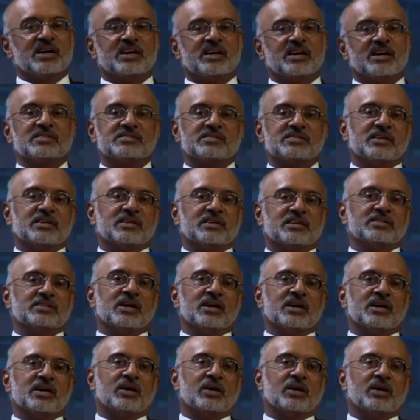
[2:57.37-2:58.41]
6 years, it
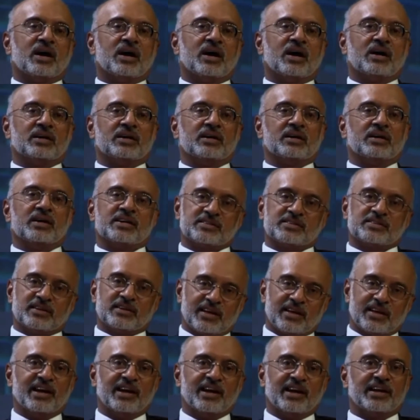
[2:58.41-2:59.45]
is now regarded as
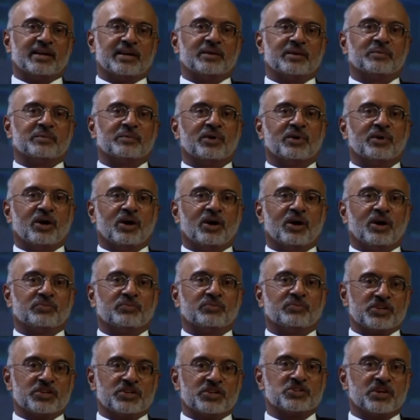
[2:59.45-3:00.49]
the darling
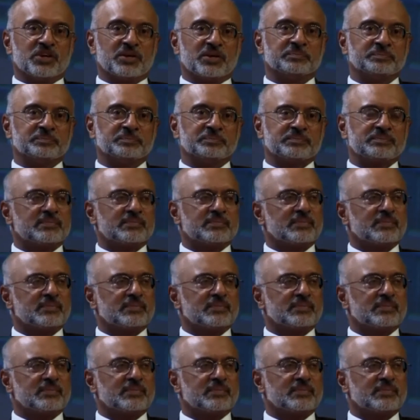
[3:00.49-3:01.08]
of Asia.